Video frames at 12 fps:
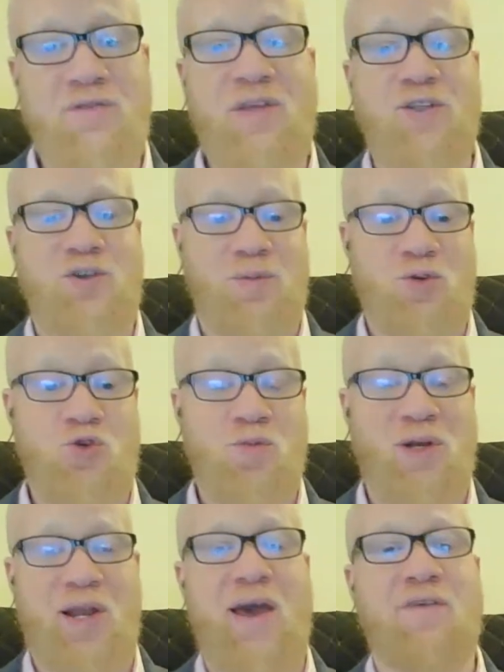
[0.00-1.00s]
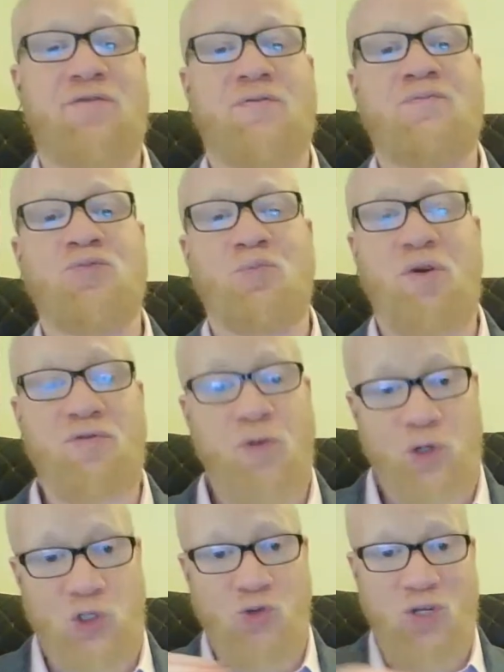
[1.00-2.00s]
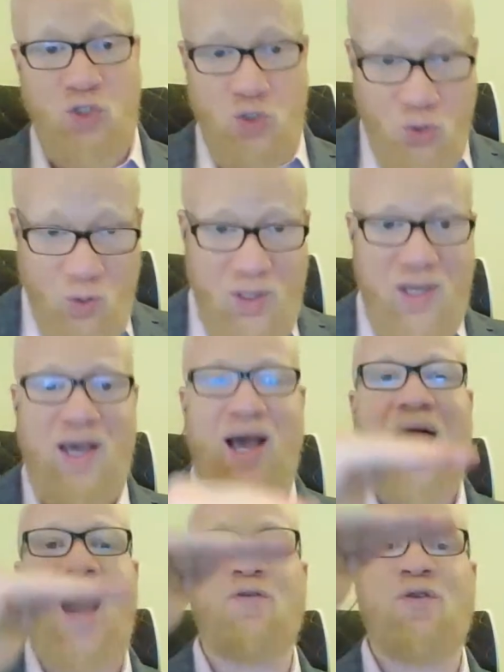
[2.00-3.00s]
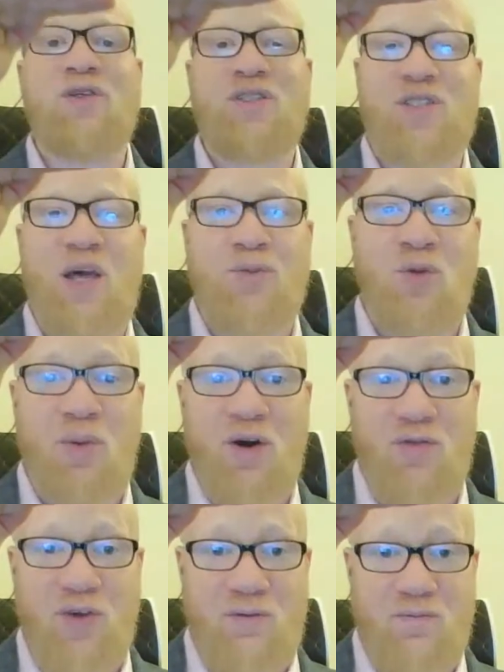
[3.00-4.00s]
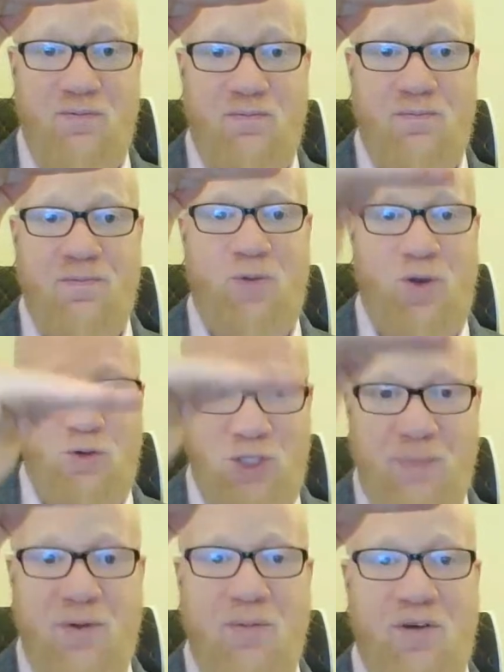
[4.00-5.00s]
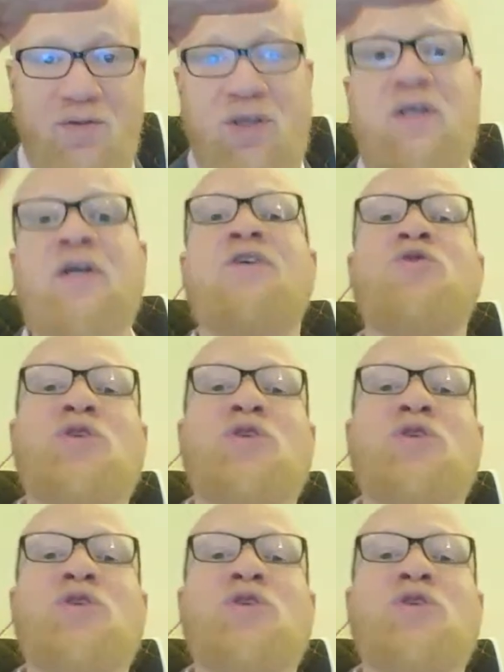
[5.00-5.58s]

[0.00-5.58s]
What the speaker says: to live that superhuman life, but first you need to have stepped above it. When you step above it,